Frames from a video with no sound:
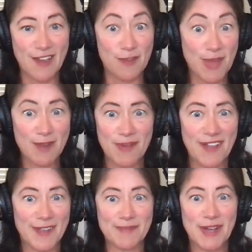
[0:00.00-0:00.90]
uh, the
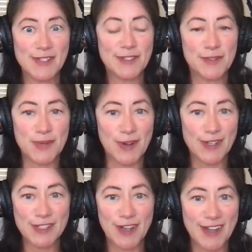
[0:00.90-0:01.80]
metabolic puzzle. We're
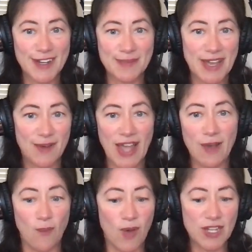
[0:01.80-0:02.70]
all talking about
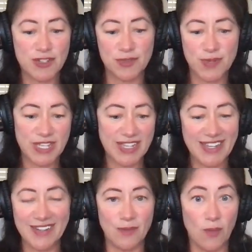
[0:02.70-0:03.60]
what should we
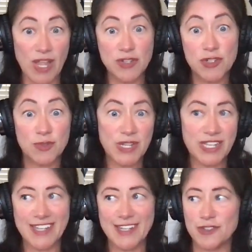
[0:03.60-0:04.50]
eat and when should
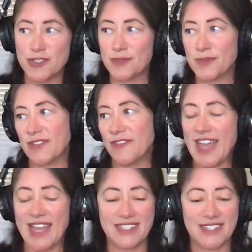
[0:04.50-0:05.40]
we eat and should we
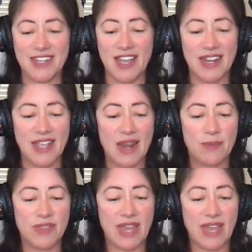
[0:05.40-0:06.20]
fast and yada yada.